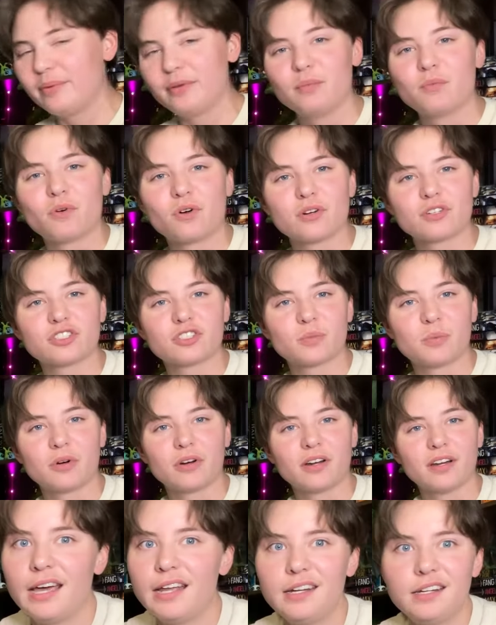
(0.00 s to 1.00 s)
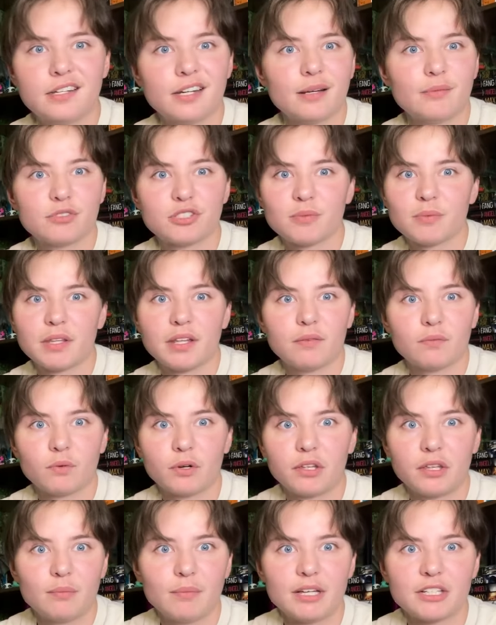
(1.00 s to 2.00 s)
MP Moral Support. Anytime something
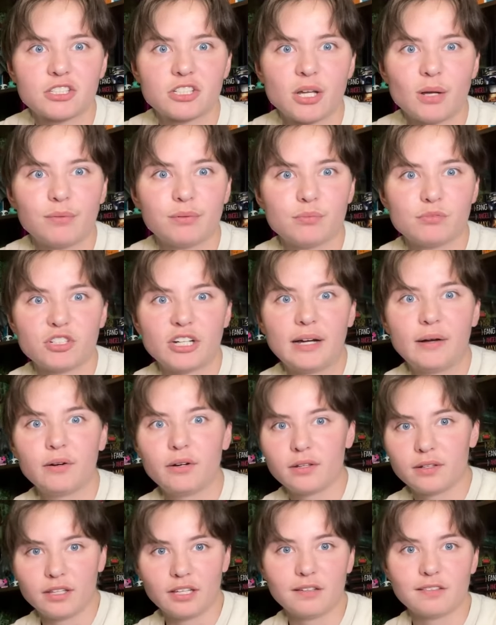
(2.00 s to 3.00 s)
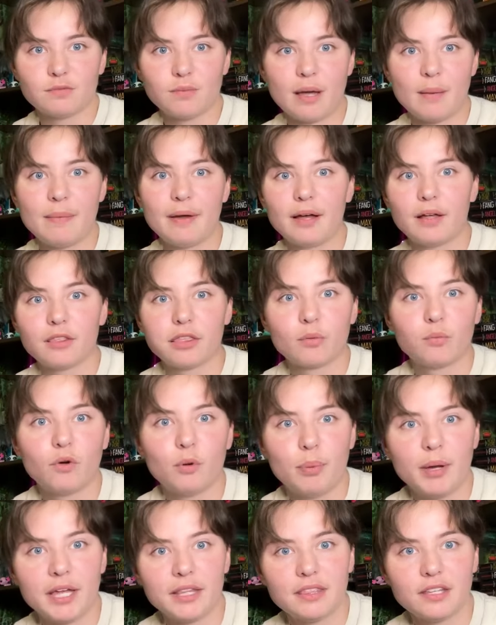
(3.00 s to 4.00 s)
really messed up from childhood leaves my mouth, we'll
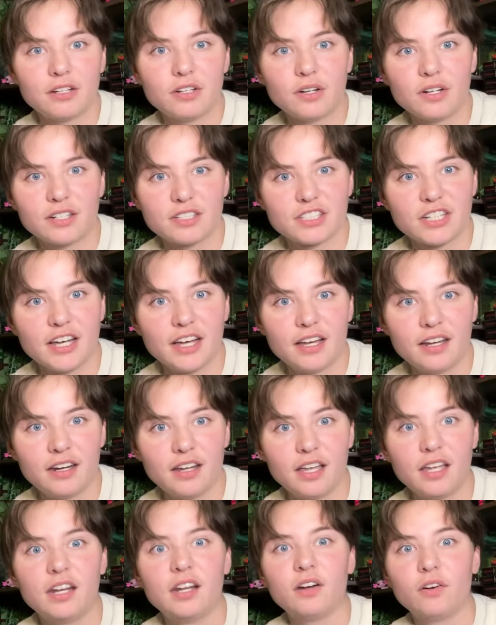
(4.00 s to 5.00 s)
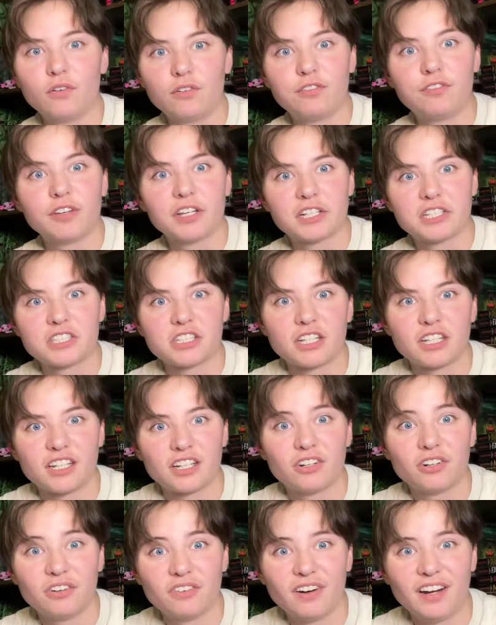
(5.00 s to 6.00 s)
pet the dog's head and it'll fix it
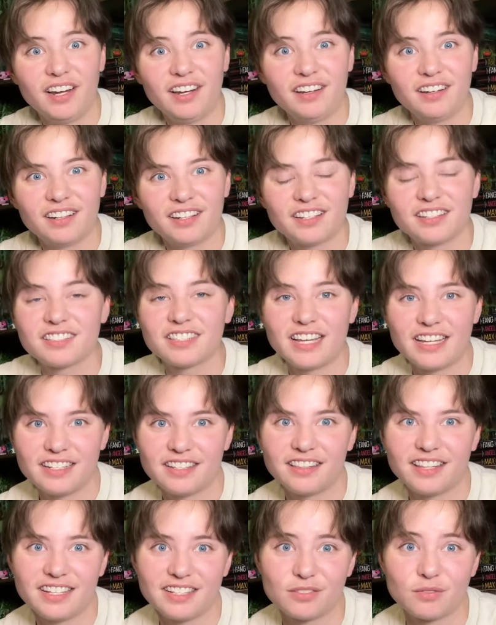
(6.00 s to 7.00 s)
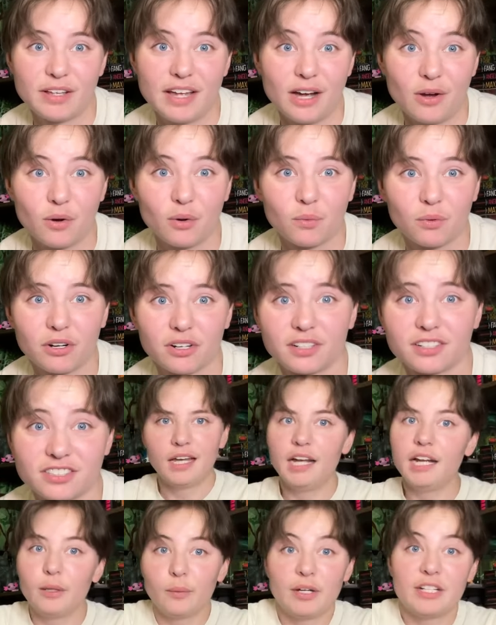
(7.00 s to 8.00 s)
right? Because that that's how it works.
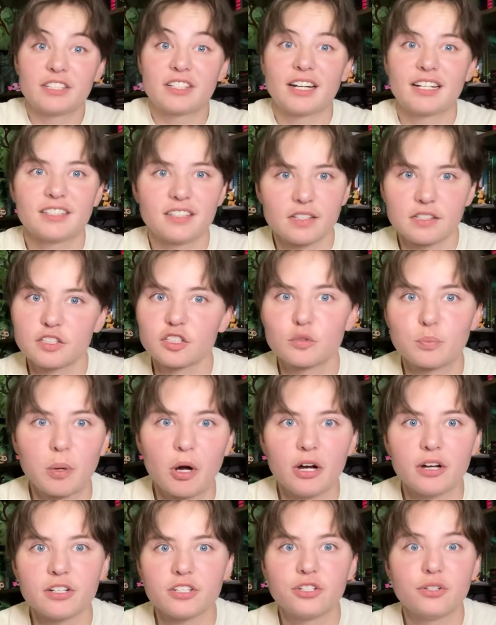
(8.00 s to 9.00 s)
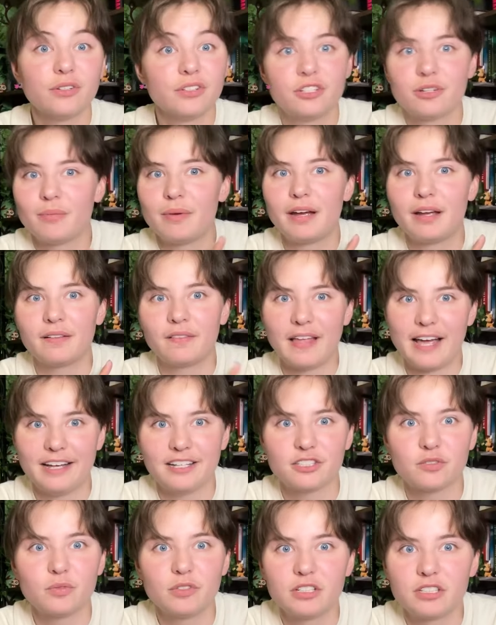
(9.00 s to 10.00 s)
Anyways, guys, this is part two to my
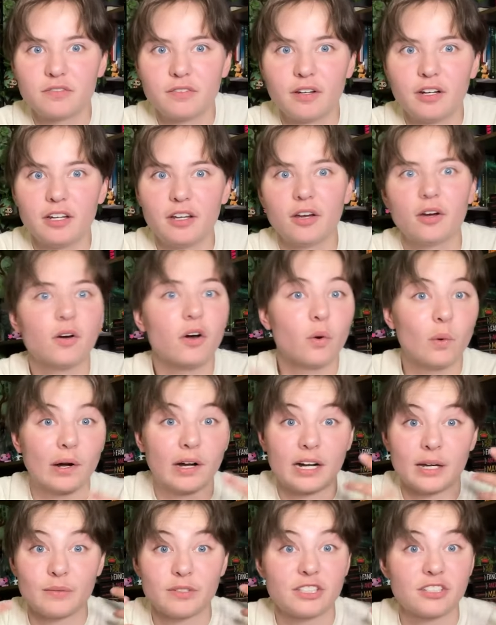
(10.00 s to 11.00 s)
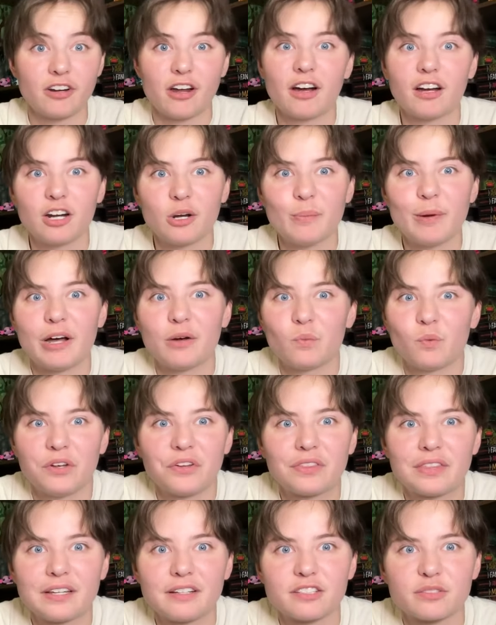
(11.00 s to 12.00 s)
last week's video when I was talking about
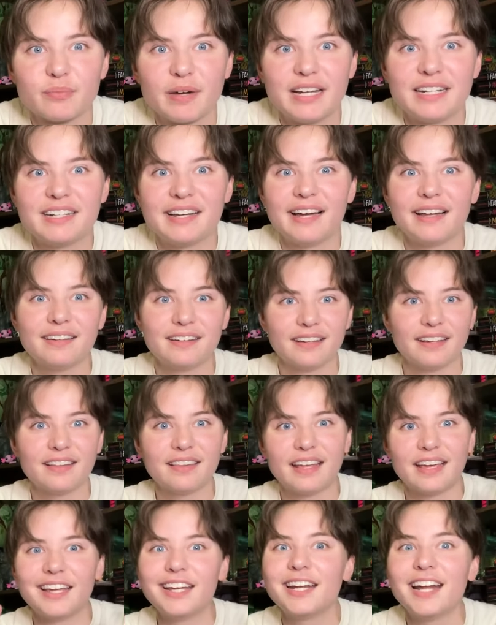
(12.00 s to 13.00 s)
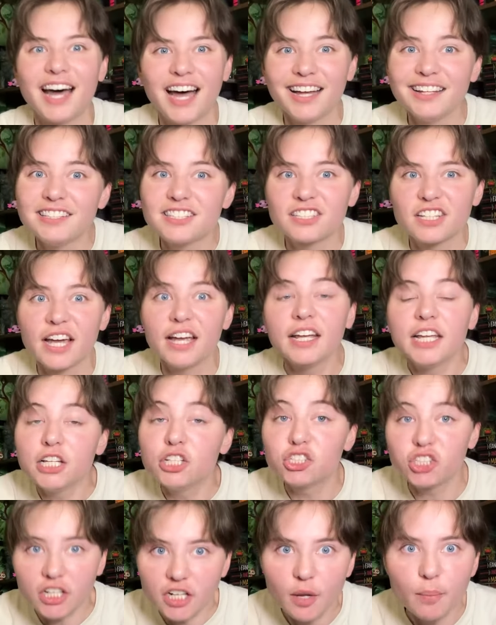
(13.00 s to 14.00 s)
weird things my dad did that in hindsight he
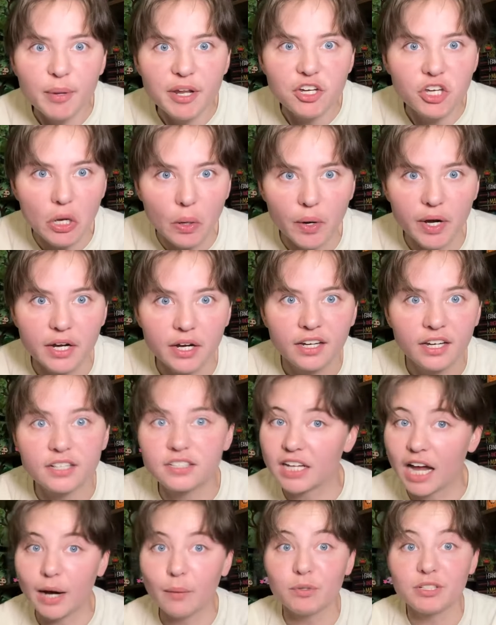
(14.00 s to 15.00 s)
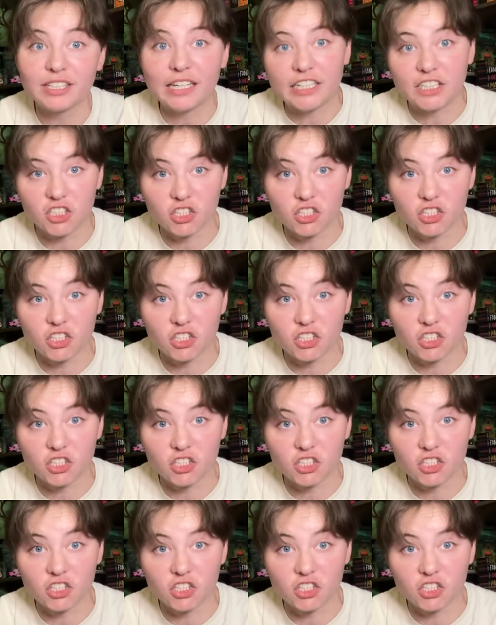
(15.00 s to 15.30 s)
shouldn't have been doing because I was his